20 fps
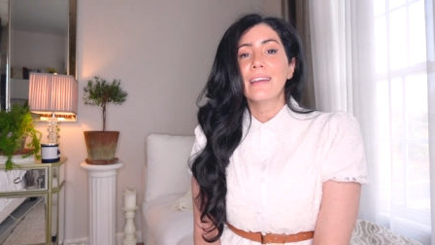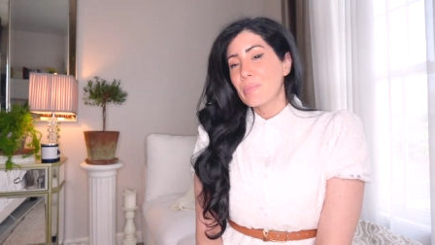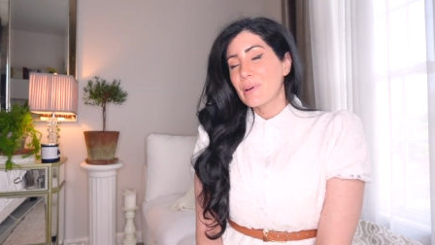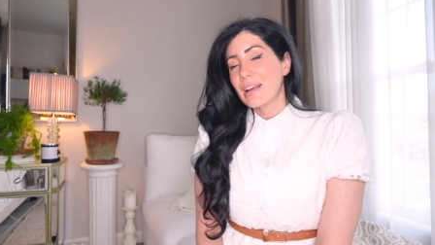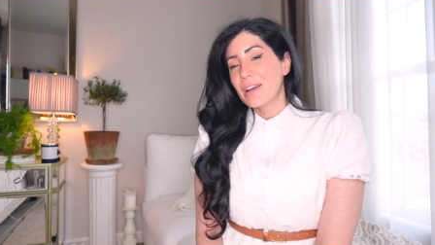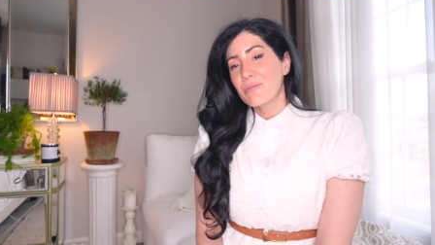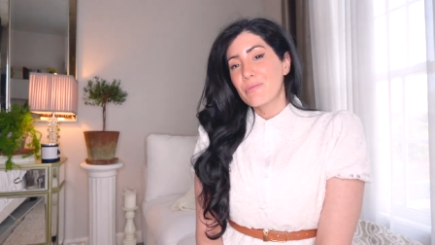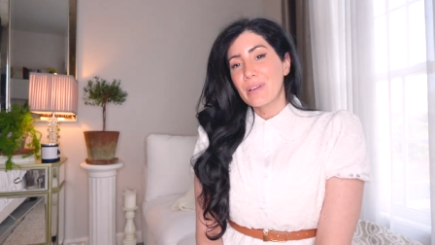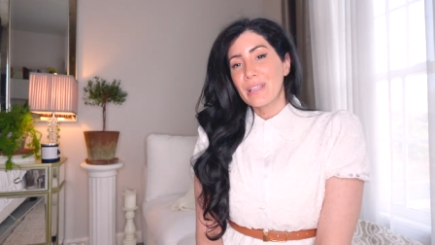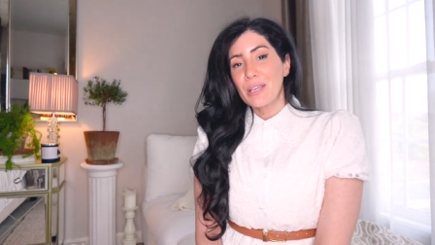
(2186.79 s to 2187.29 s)
But
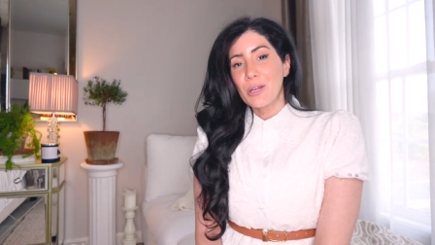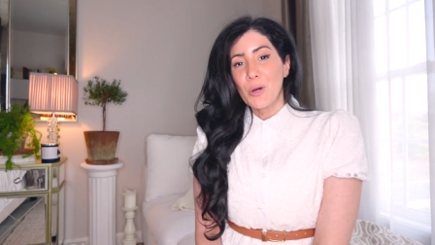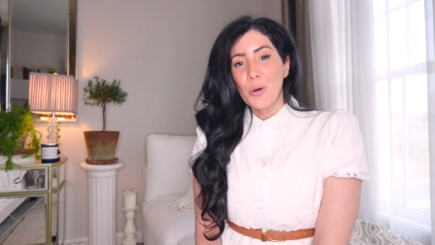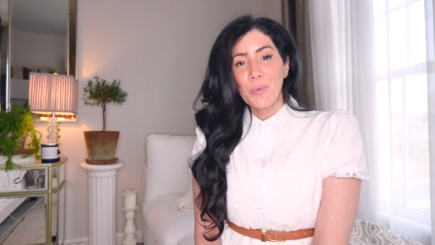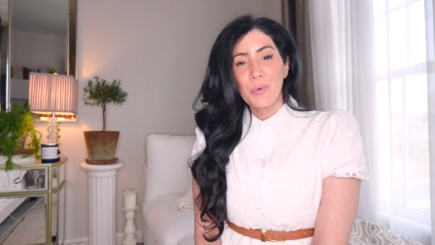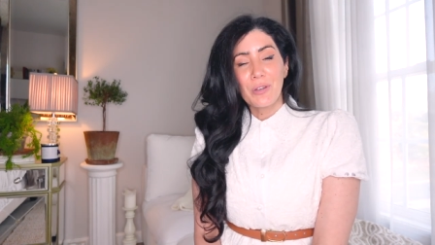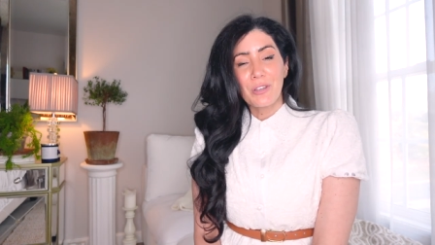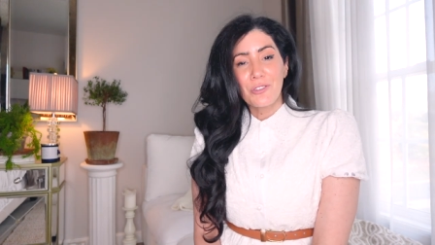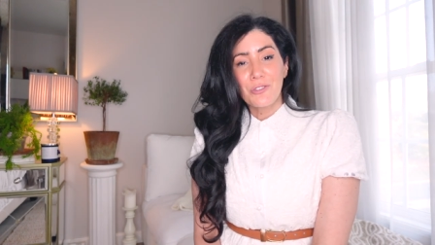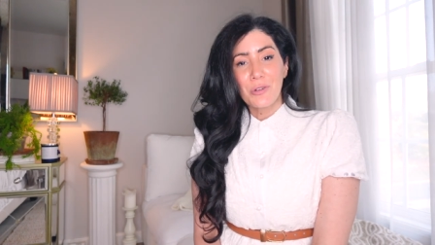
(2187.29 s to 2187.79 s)
I really hope
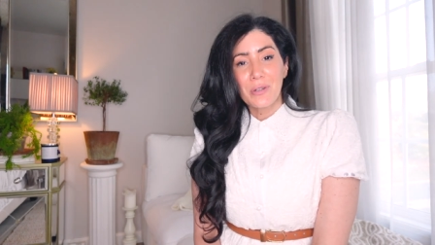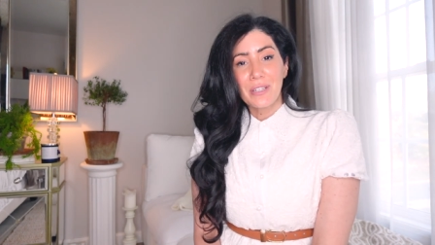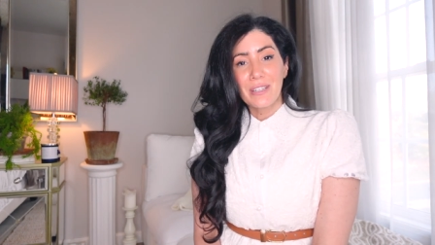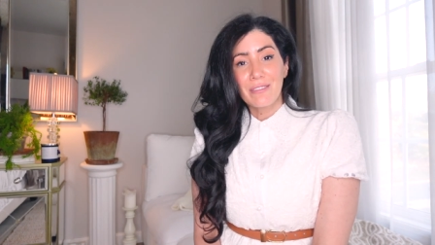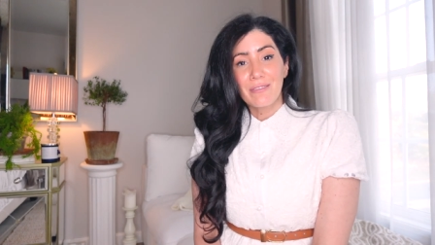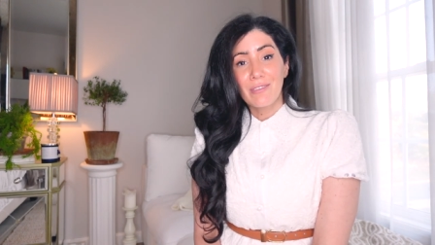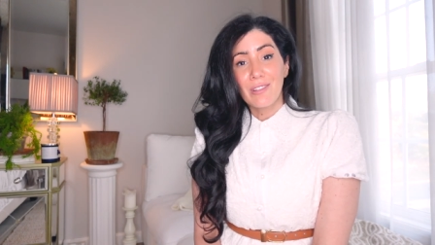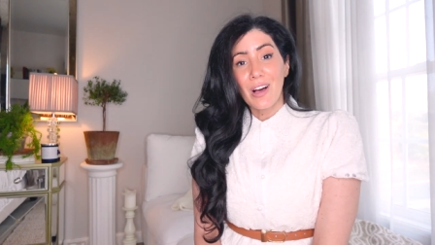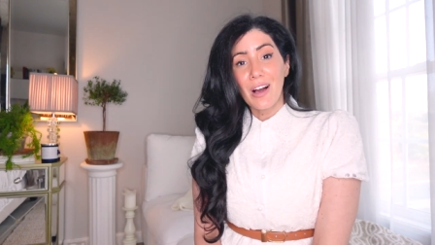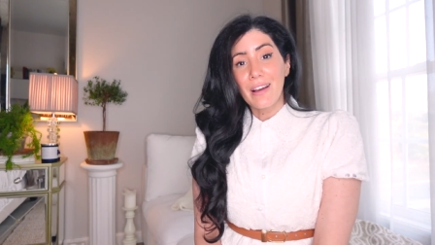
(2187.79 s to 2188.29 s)
you enjoyed
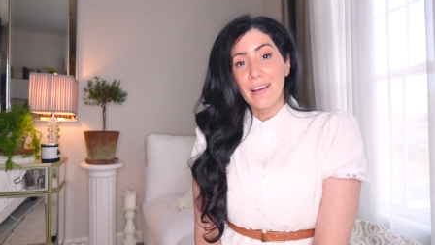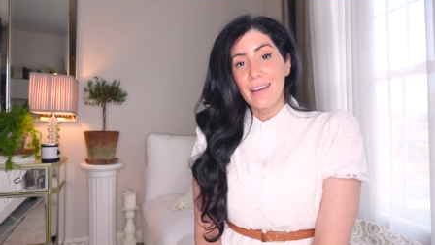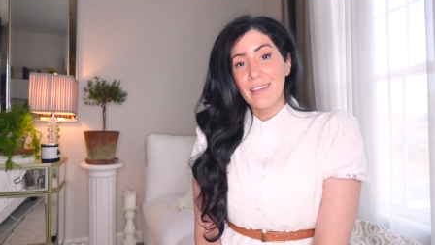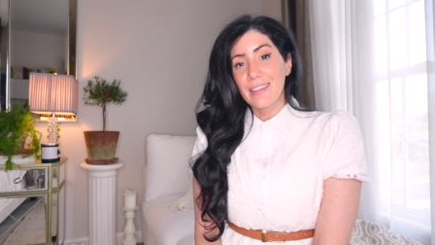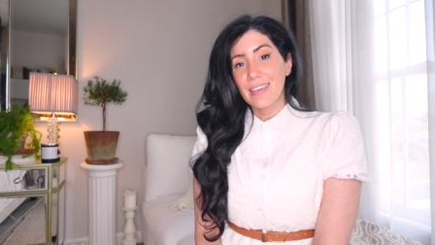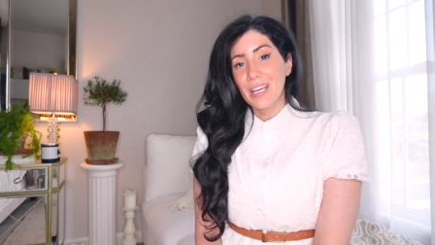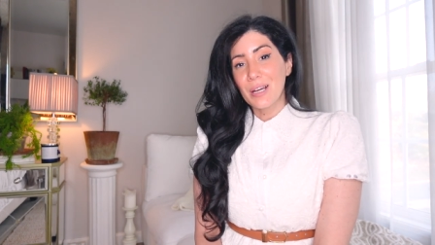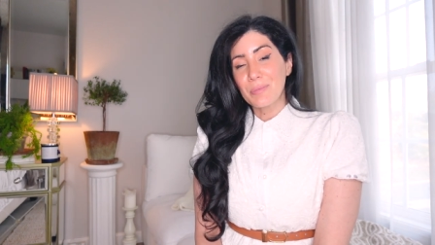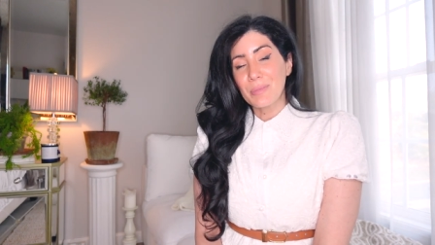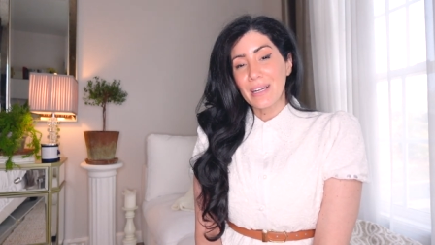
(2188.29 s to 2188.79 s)
this vlog. I
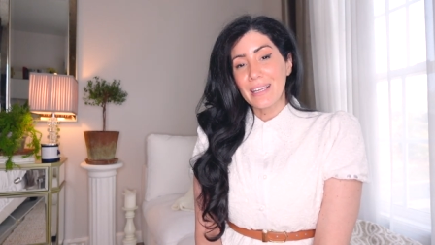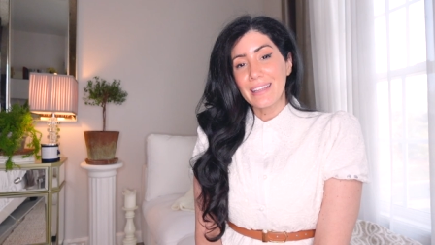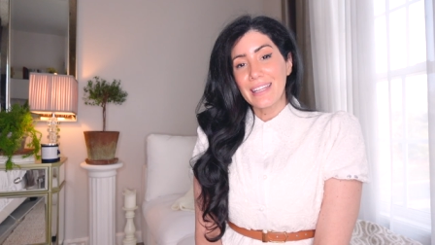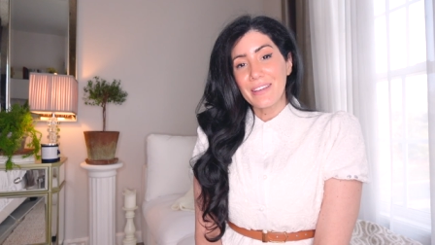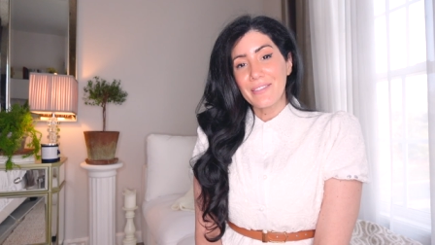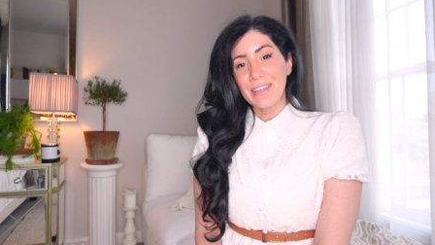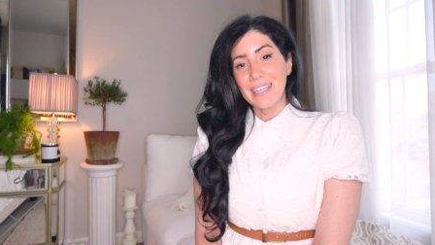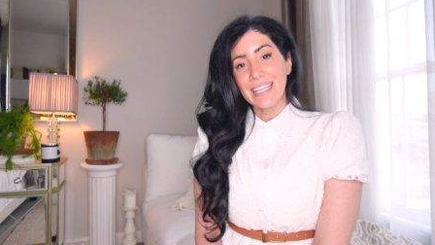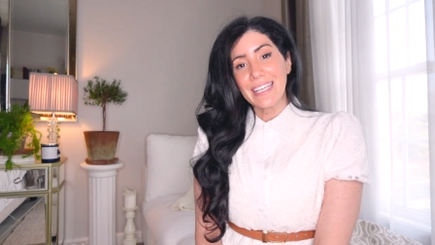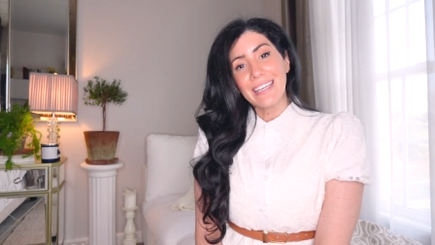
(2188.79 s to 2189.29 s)
think I'm going to
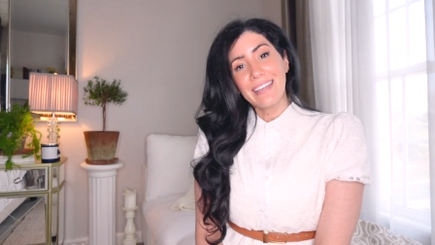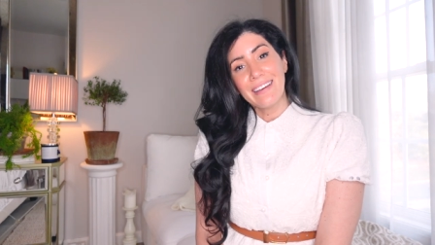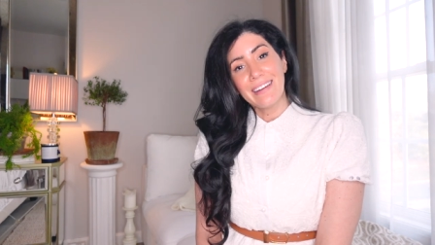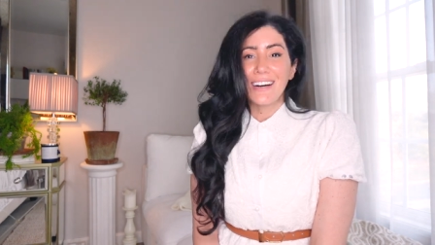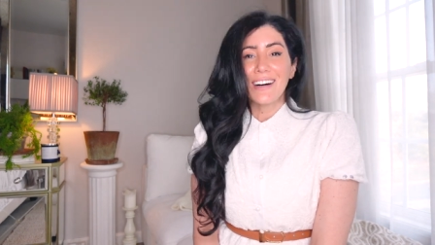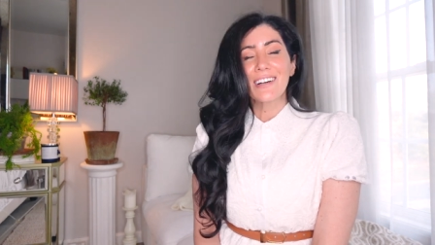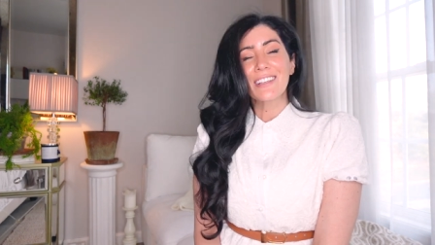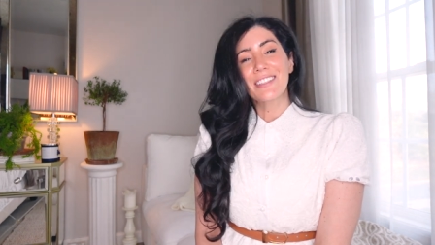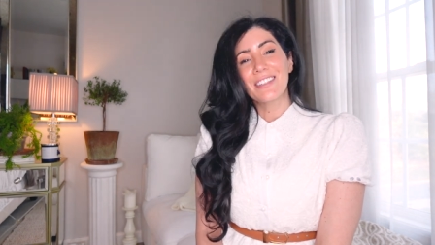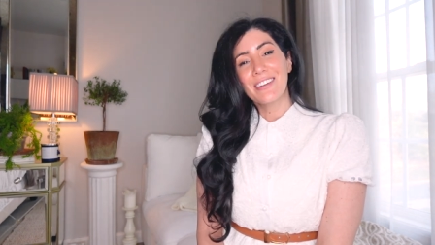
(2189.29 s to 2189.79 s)
leave it here.
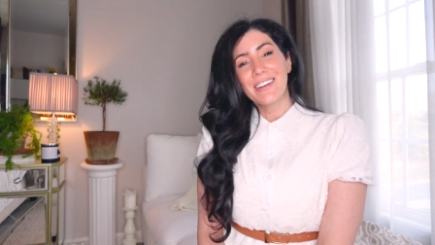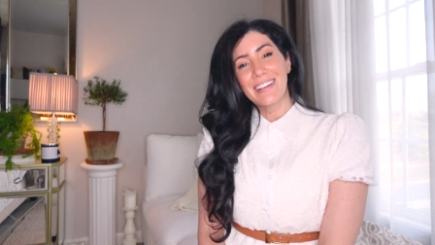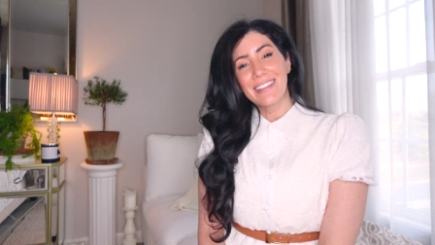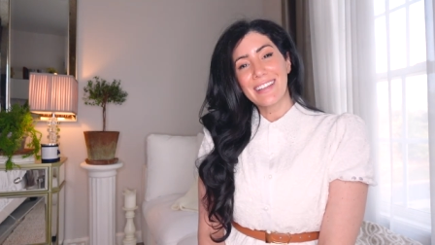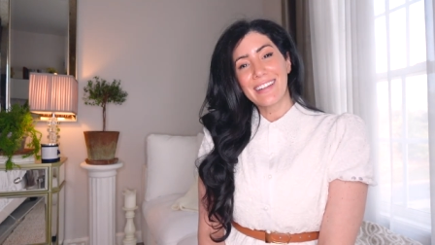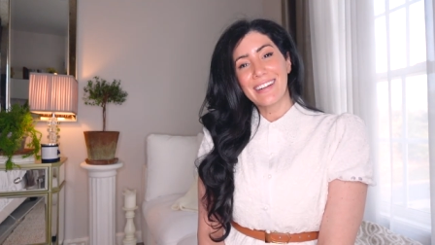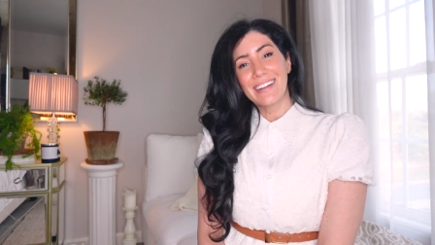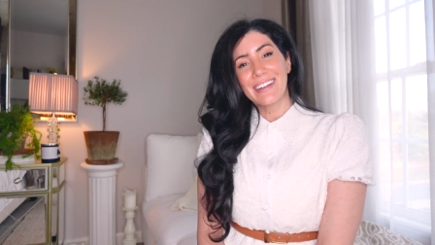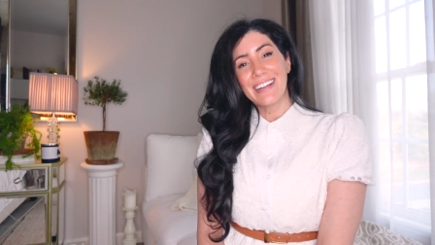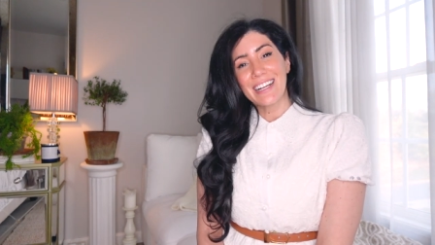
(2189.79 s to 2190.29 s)
I'll see you guys
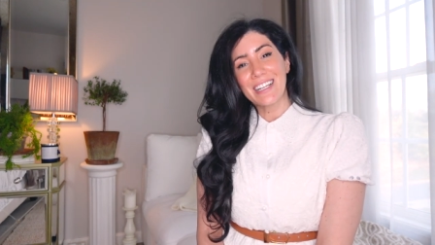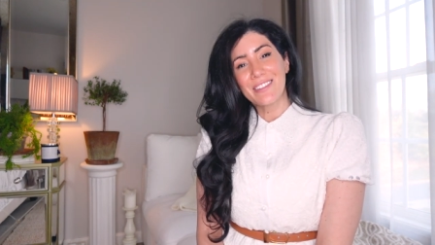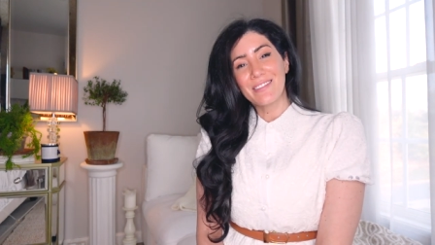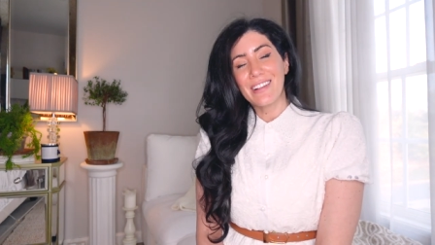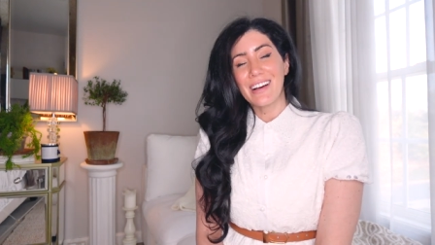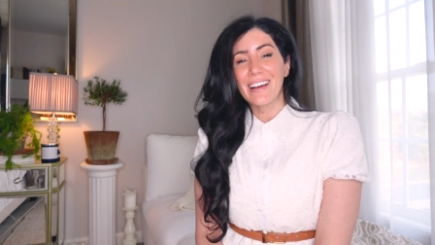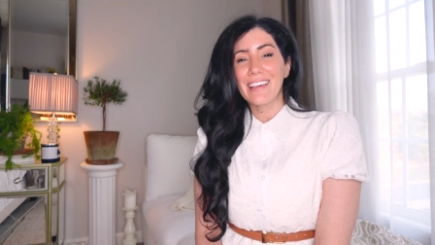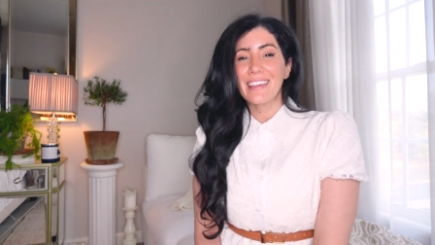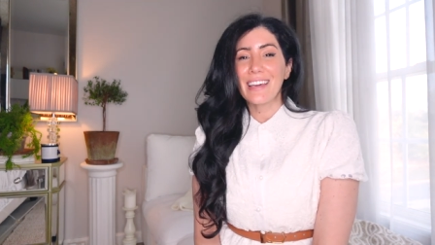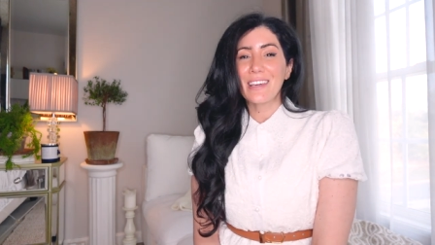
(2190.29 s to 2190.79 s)
on the next
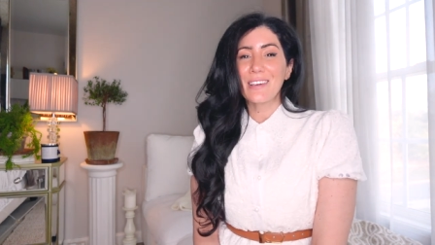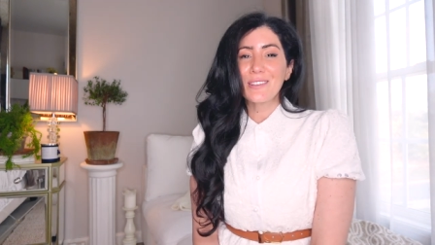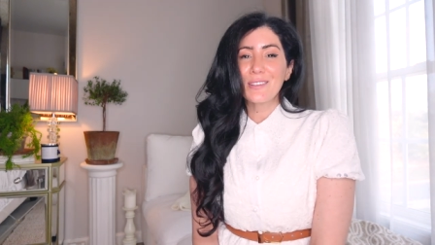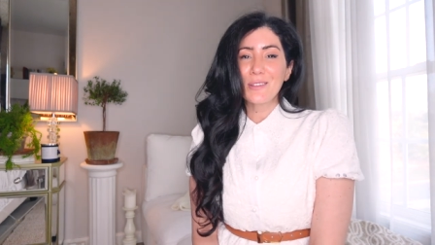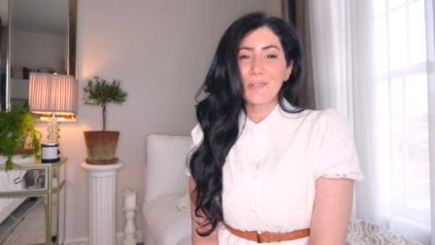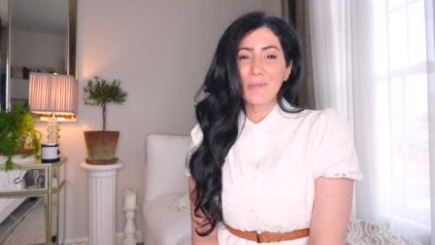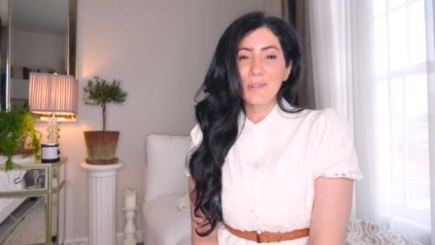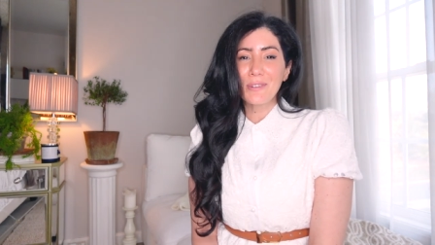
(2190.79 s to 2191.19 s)
vlog. Thank you so